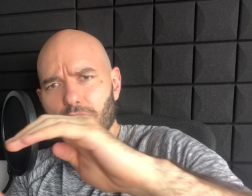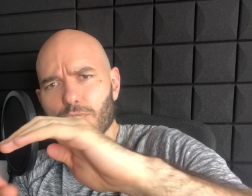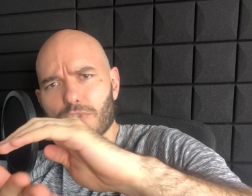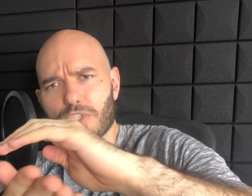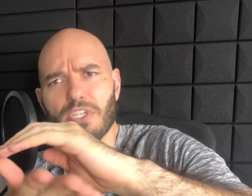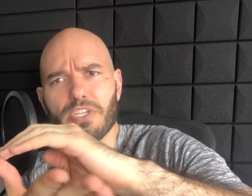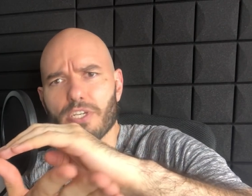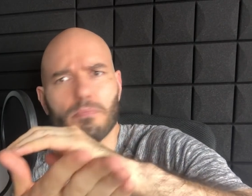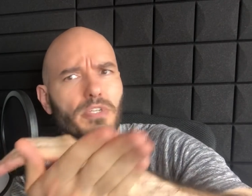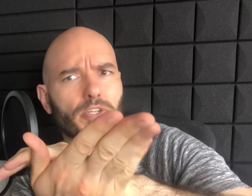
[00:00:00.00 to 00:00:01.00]
see
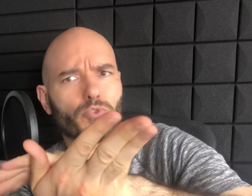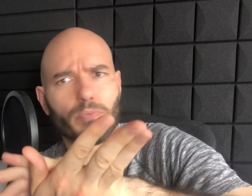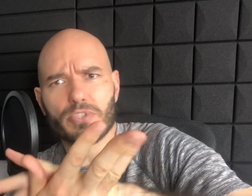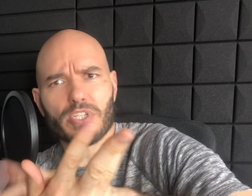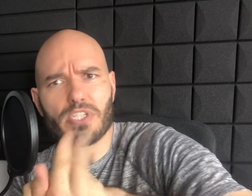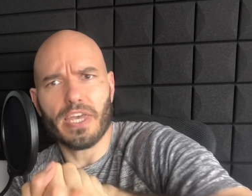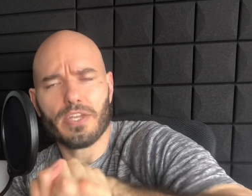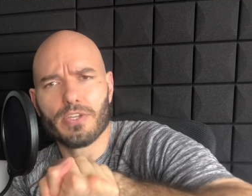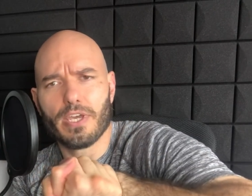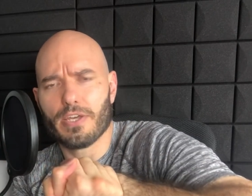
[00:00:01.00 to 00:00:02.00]
him, he grips his
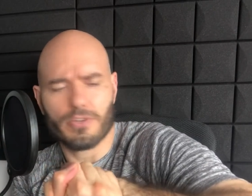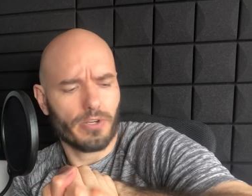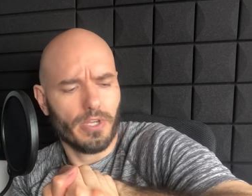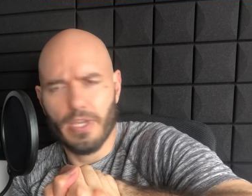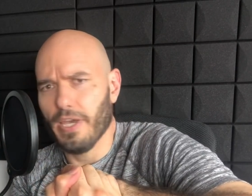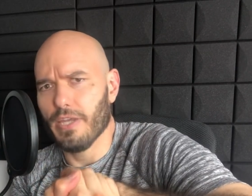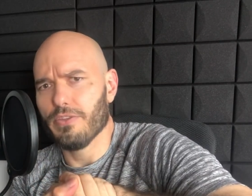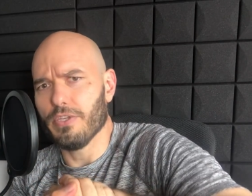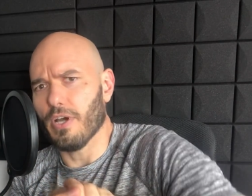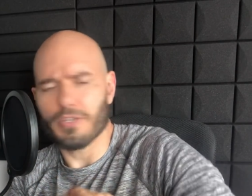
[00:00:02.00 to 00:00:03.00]
hand together, and
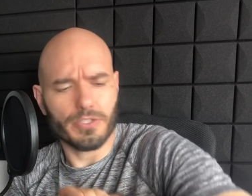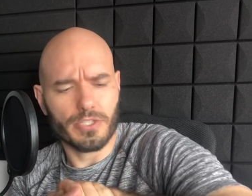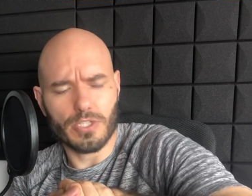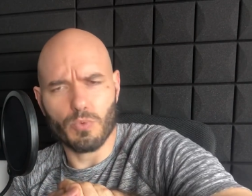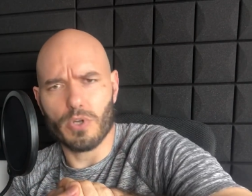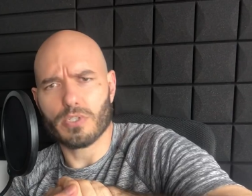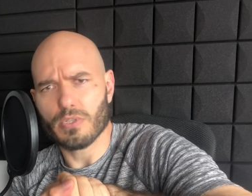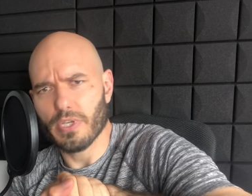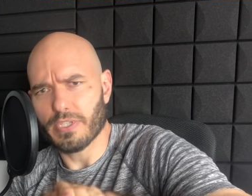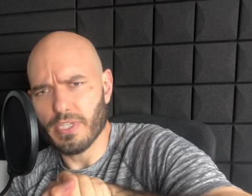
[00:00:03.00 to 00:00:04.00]
the audience is watching
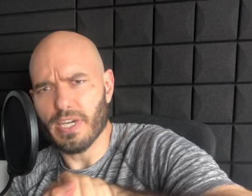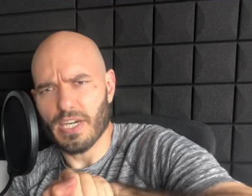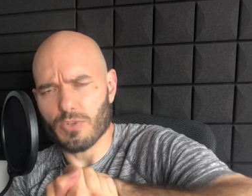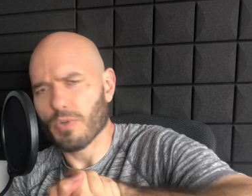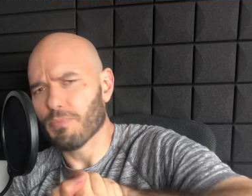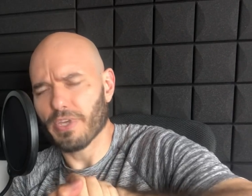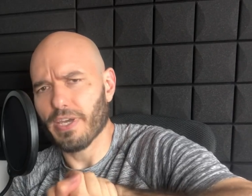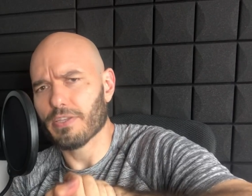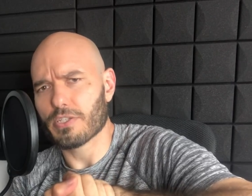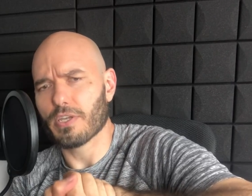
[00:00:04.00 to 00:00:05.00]
like, yeah, grip the
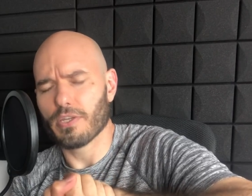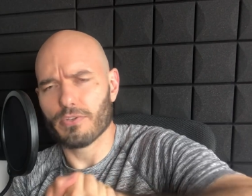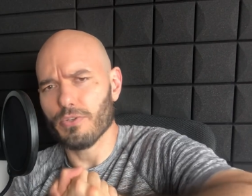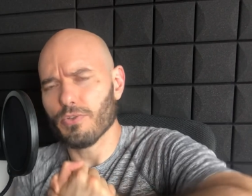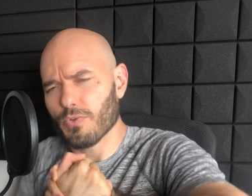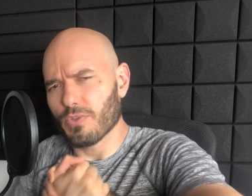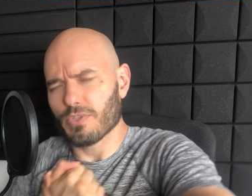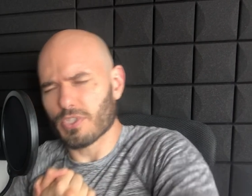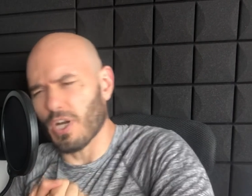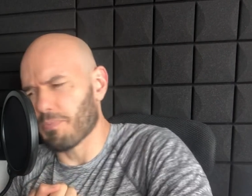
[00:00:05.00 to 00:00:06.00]
hands together. You can
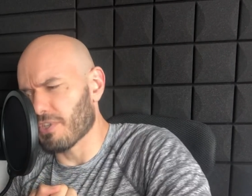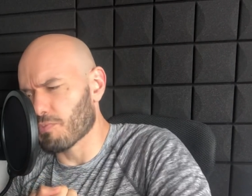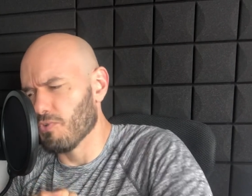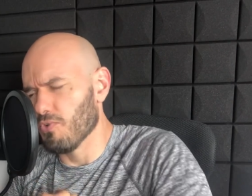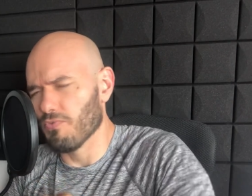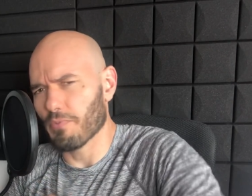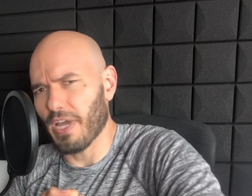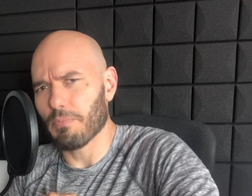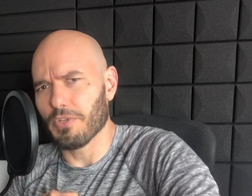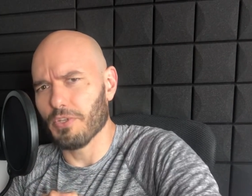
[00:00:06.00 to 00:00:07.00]
stop this move from
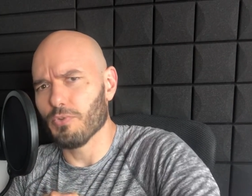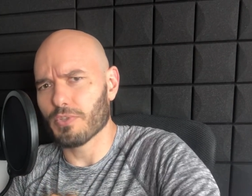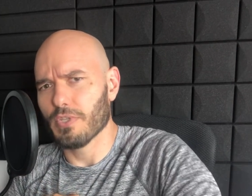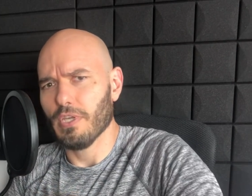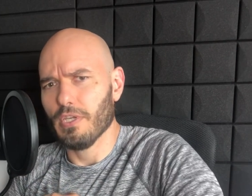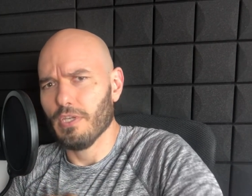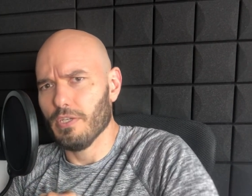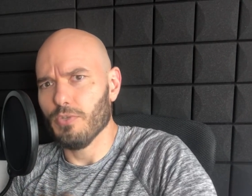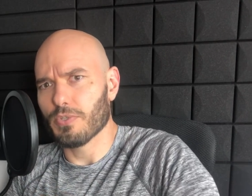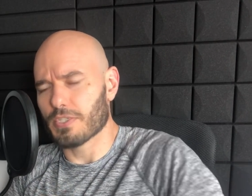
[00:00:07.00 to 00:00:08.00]
happening.
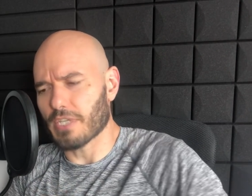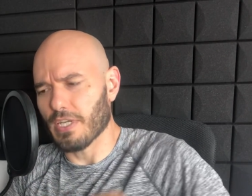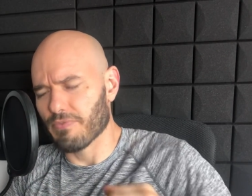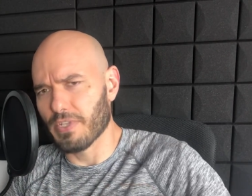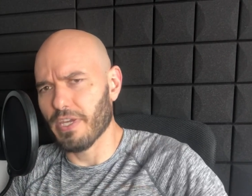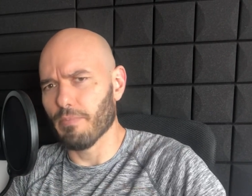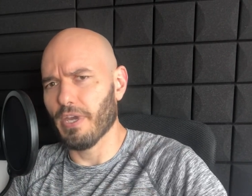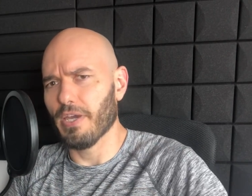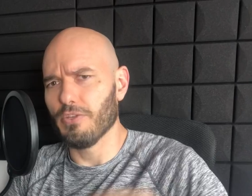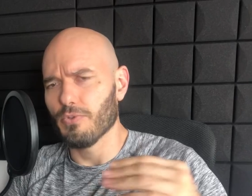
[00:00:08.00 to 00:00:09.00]
You can save the day,
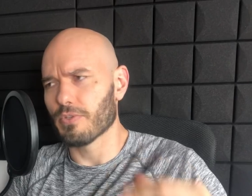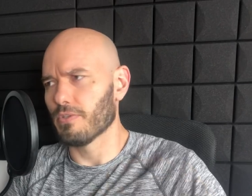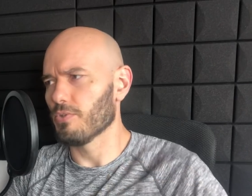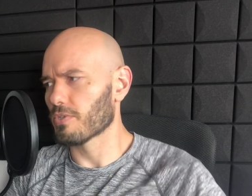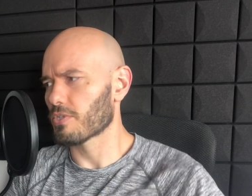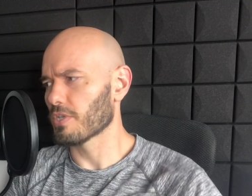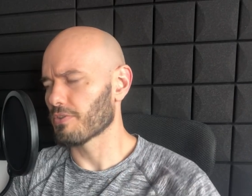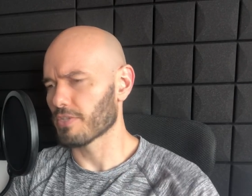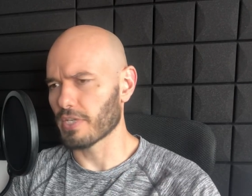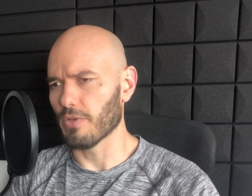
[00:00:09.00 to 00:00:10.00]
man. You can shut
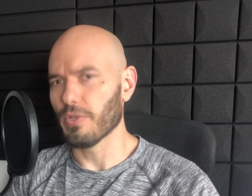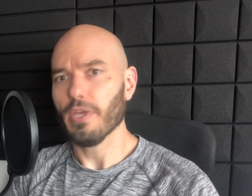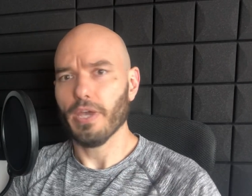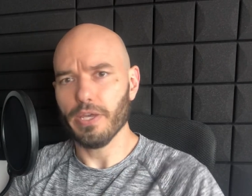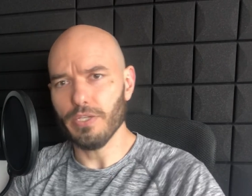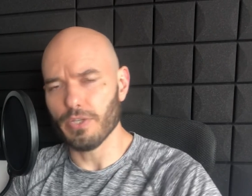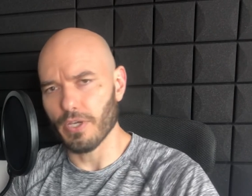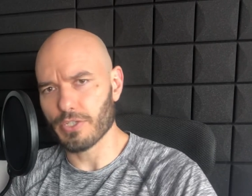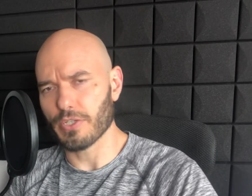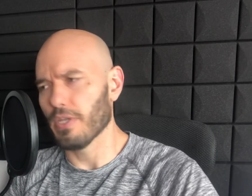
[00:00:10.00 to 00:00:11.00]
this down. And he
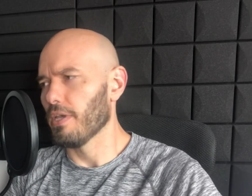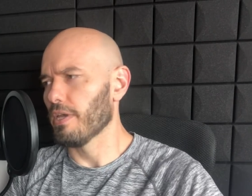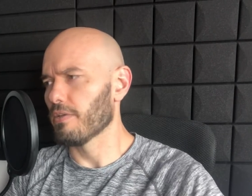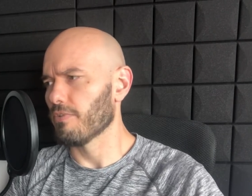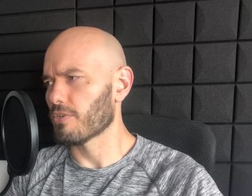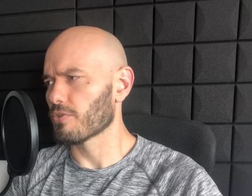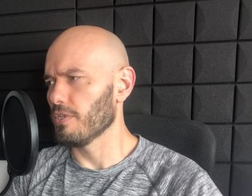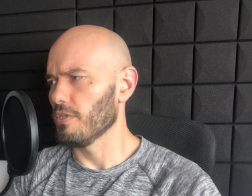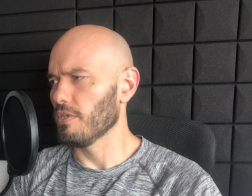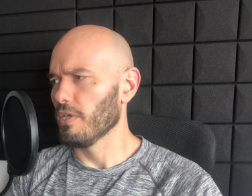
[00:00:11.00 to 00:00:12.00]
does it, and
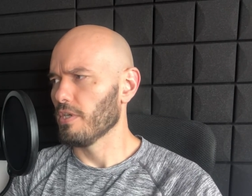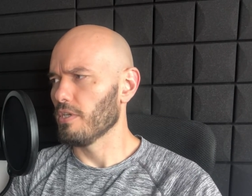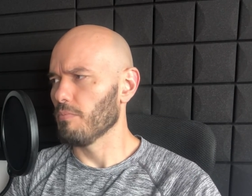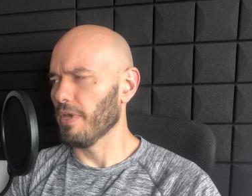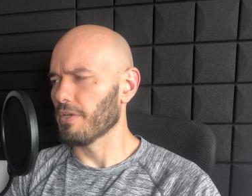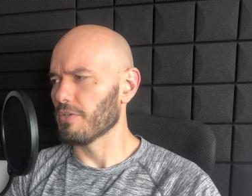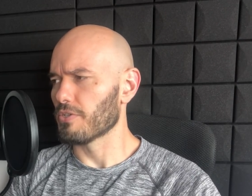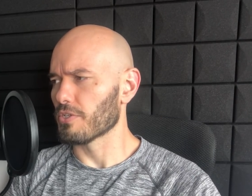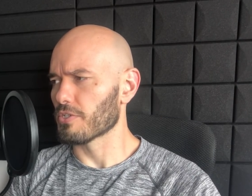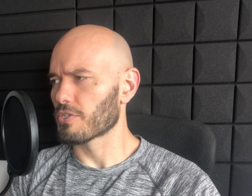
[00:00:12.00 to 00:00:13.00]
eventually he
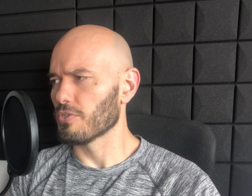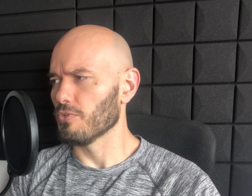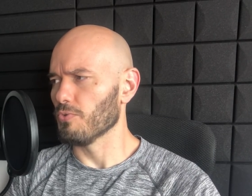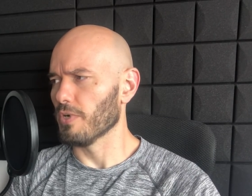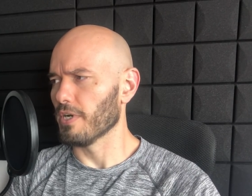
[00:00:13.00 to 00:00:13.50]
manages to